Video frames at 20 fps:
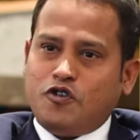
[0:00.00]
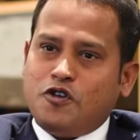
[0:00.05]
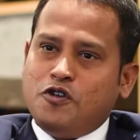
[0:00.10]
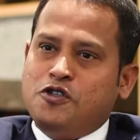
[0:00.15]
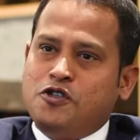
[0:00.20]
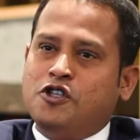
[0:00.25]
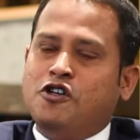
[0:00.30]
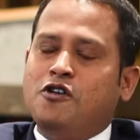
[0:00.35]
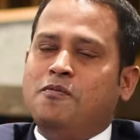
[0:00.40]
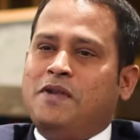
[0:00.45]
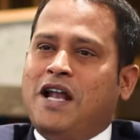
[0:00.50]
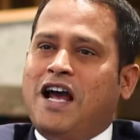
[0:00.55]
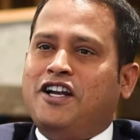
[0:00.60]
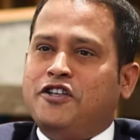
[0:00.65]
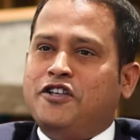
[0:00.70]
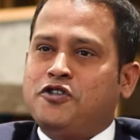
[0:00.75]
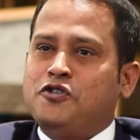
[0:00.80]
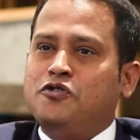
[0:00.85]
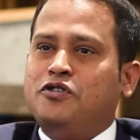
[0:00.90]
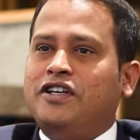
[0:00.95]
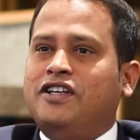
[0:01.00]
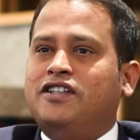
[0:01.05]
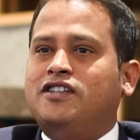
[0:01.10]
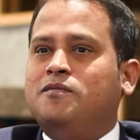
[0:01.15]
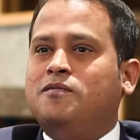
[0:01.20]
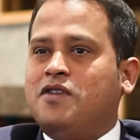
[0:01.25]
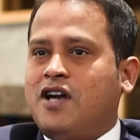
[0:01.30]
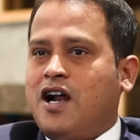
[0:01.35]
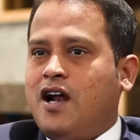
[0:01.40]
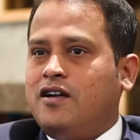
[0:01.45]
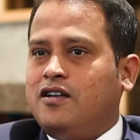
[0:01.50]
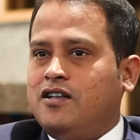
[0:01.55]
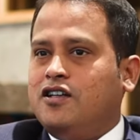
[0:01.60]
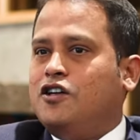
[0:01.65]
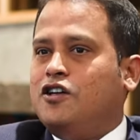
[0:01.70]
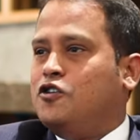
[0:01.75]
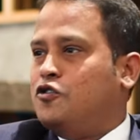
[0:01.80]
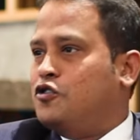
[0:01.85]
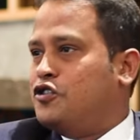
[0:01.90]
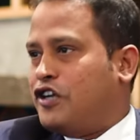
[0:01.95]
So our plan is to take the brand
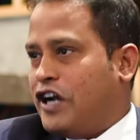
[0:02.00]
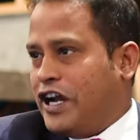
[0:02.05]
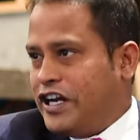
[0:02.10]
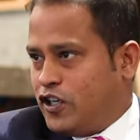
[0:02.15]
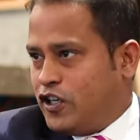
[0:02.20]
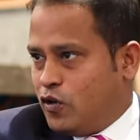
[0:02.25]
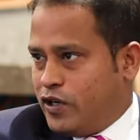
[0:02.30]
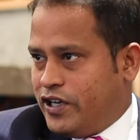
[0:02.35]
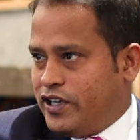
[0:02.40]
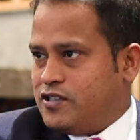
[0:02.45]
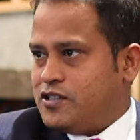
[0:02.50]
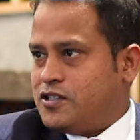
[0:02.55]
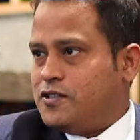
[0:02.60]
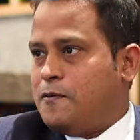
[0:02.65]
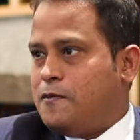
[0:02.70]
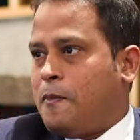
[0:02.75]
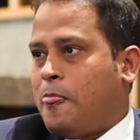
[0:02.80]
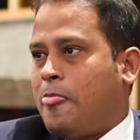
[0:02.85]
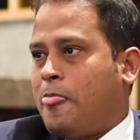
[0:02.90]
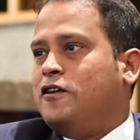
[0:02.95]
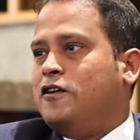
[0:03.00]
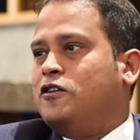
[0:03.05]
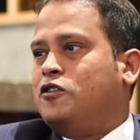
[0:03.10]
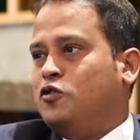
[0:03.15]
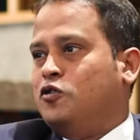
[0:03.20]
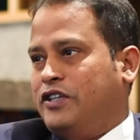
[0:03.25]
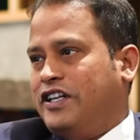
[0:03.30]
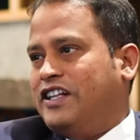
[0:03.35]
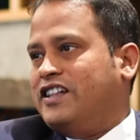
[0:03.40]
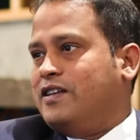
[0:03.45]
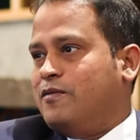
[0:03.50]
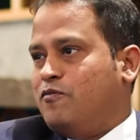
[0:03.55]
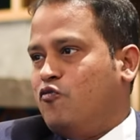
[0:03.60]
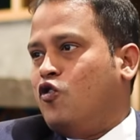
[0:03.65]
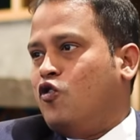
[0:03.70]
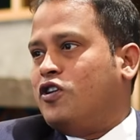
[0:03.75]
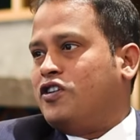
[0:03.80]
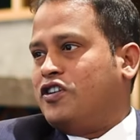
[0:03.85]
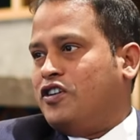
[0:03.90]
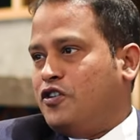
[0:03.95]
to the right audience, to tell them
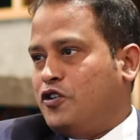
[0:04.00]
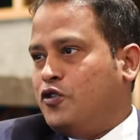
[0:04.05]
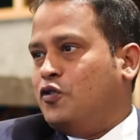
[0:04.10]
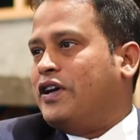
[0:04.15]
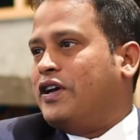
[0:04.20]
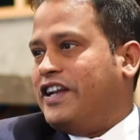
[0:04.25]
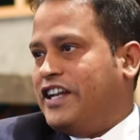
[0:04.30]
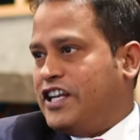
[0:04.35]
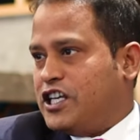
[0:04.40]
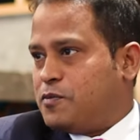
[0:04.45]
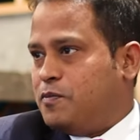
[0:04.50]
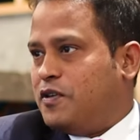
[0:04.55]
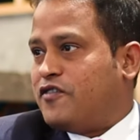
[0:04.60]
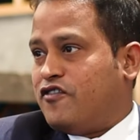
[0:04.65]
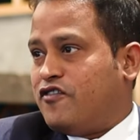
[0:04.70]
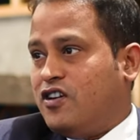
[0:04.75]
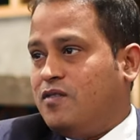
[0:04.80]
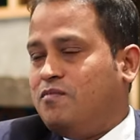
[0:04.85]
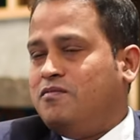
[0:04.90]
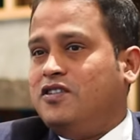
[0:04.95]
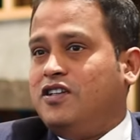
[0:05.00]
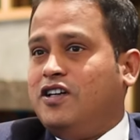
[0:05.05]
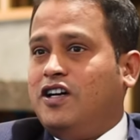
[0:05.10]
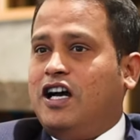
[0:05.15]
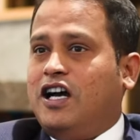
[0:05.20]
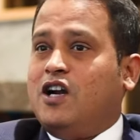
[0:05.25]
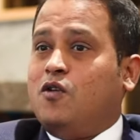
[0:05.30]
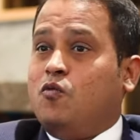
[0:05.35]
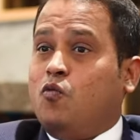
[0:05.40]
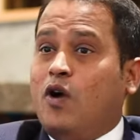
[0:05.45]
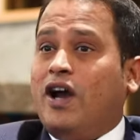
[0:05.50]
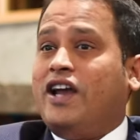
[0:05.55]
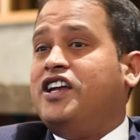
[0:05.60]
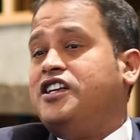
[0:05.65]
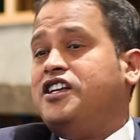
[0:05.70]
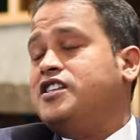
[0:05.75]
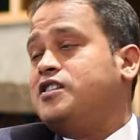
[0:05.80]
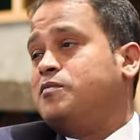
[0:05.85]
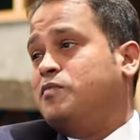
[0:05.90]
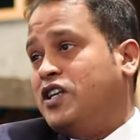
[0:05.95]
what you can expect from and why
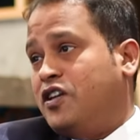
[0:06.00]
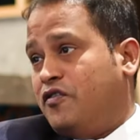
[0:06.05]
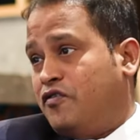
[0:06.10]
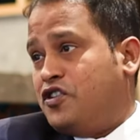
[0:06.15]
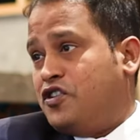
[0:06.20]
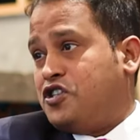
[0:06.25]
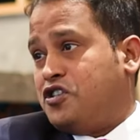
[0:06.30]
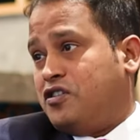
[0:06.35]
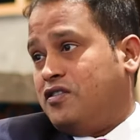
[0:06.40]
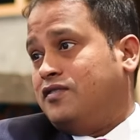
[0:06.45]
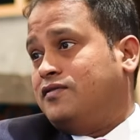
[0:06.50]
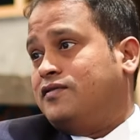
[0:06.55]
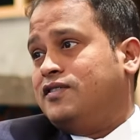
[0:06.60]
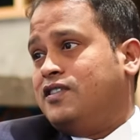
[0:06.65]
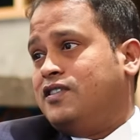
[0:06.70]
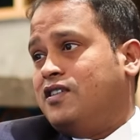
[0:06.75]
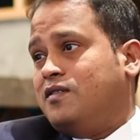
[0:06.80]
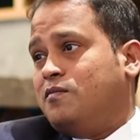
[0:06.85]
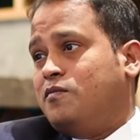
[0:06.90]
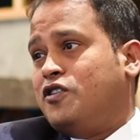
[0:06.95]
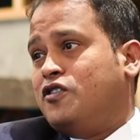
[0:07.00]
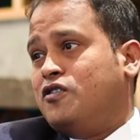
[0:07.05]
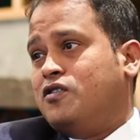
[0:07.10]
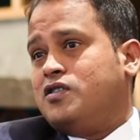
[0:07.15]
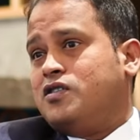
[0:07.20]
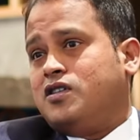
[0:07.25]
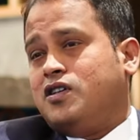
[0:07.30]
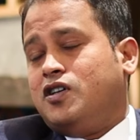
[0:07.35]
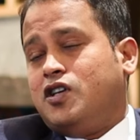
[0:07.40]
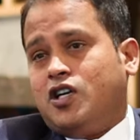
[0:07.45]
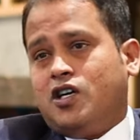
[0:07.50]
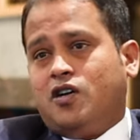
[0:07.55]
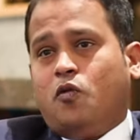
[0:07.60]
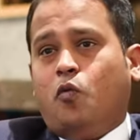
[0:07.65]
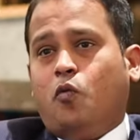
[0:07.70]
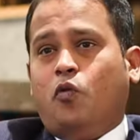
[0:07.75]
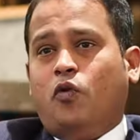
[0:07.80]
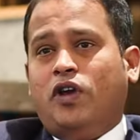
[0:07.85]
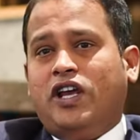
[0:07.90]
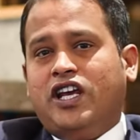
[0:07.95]
it is beneficial. Because
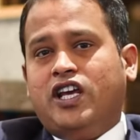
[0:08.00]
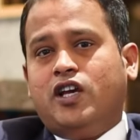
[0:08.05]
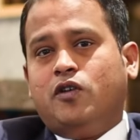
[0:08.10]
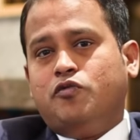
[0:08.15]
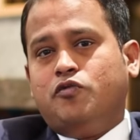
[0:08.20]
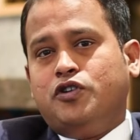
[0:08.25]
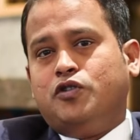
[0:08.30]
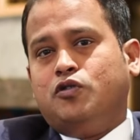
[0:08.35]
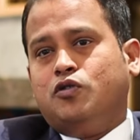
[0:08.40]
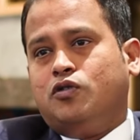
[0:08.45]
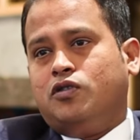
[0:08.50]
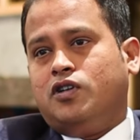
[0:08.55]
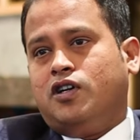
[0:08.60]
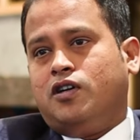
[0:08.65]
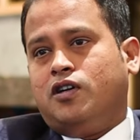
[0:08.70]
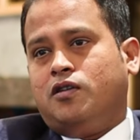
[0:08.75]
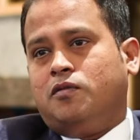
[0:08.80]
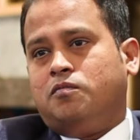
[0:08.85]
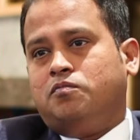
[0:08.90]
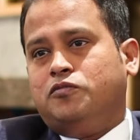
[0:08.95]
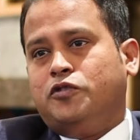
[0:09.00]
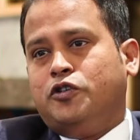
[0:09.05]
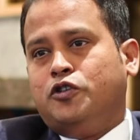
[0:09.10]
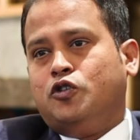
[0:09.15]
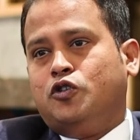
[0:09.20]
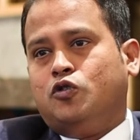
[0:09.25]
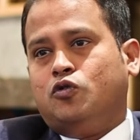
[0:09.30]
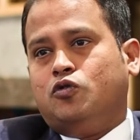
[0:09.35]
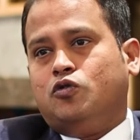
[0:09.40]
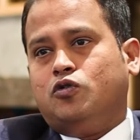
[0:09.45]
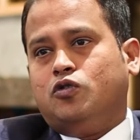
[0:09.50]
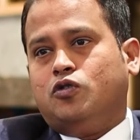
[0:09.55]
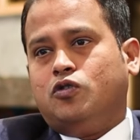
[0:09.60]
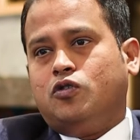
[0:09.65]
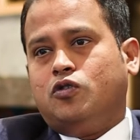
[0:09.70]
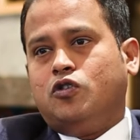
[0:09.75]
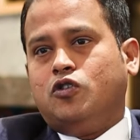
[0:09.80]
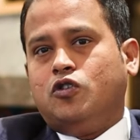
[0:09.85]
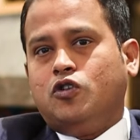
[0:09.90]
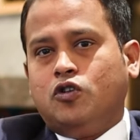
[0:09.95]
we give you, you know,
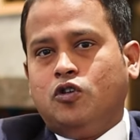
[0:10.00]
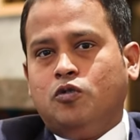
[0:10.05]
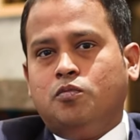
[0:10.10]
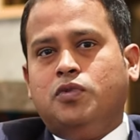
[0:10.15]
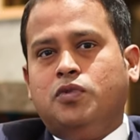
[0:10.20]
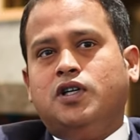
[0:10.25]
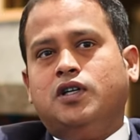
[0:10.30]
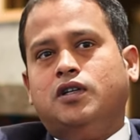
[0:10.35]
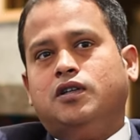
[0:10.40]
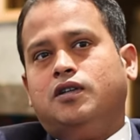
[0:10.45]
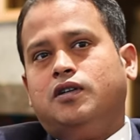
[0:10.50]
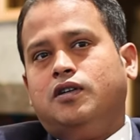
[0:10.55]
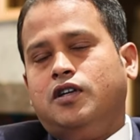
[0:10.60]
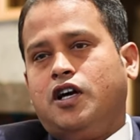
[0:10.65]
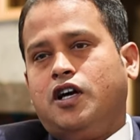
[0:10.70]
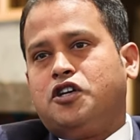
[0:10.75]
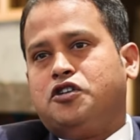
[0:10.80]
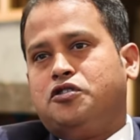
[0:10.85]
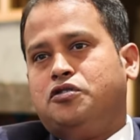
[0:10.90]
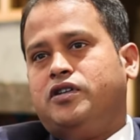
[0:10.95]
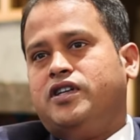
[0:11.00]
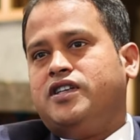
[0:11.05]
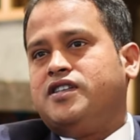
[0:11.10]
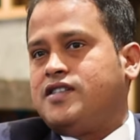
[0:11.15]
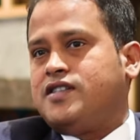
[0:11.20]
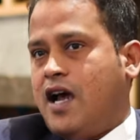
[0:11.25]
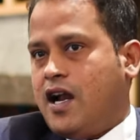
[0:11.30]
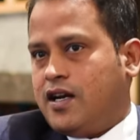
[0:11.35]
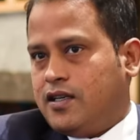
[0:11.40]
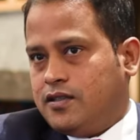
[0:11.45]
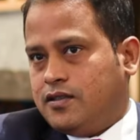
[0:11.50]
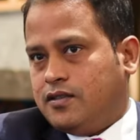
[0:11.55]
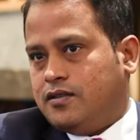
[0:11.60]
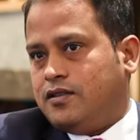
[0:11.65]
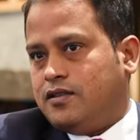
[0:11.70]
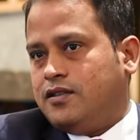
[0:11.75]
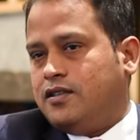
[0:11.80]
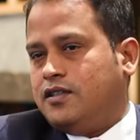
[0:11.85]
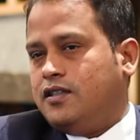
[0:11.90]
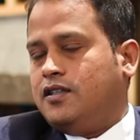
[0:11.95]
uber luxury standard
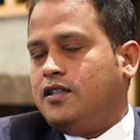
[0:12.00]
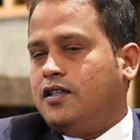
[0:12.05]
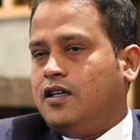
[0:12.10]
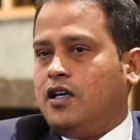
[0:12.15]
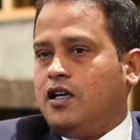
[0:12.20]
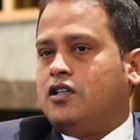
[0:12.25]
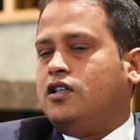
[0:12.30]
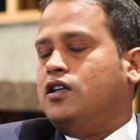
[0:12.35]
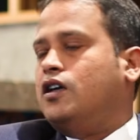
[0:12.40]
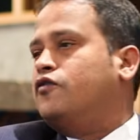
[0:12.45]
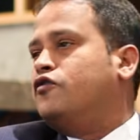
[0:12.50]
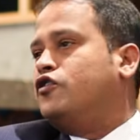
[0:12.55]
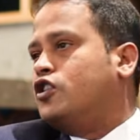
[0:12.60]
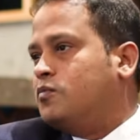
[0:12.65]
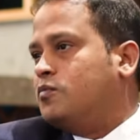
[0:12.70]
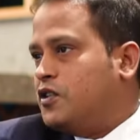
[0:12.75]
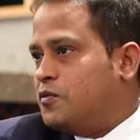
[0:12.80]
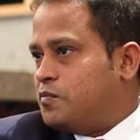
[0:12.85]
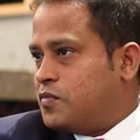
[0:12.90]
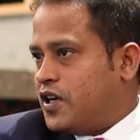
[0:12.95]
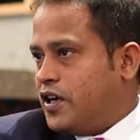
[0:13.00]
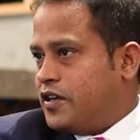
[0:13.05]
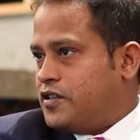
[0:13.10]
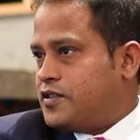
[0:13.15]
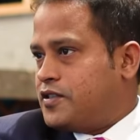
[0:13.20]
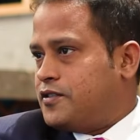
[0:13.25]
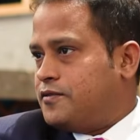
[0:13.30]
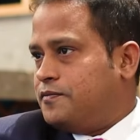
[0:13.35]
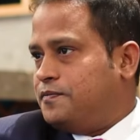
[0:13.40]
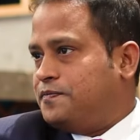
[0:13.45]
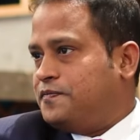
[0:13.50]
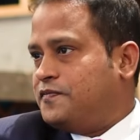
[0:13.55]
at an affordable price.